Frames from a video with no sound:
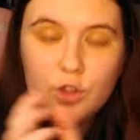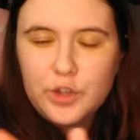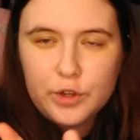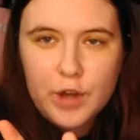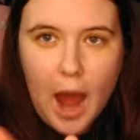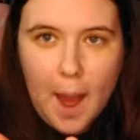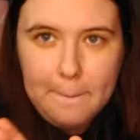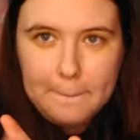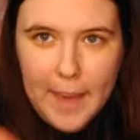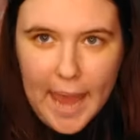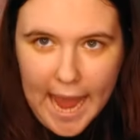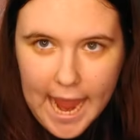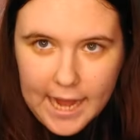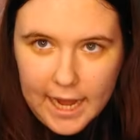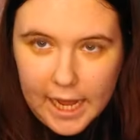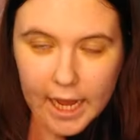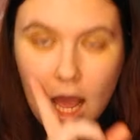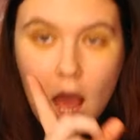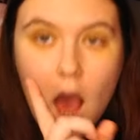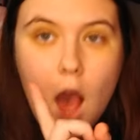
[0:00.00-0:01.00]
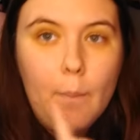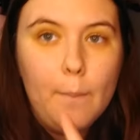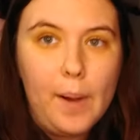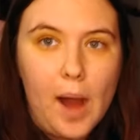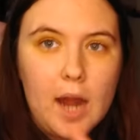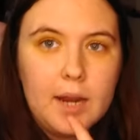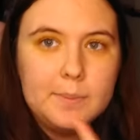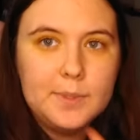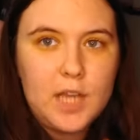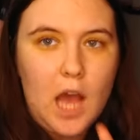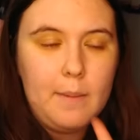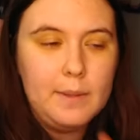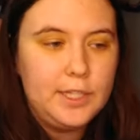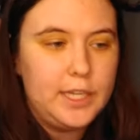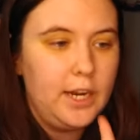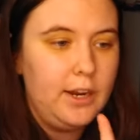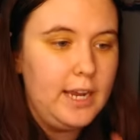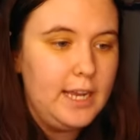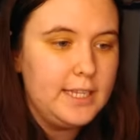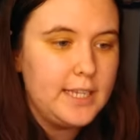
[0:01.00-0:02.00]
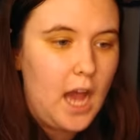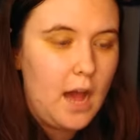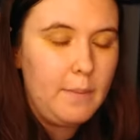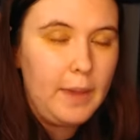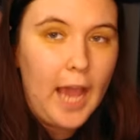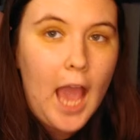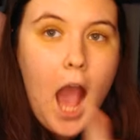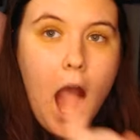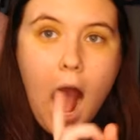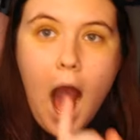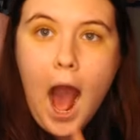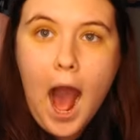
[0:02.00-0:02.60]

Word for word: Do not panic. Bottoms commentary is coming.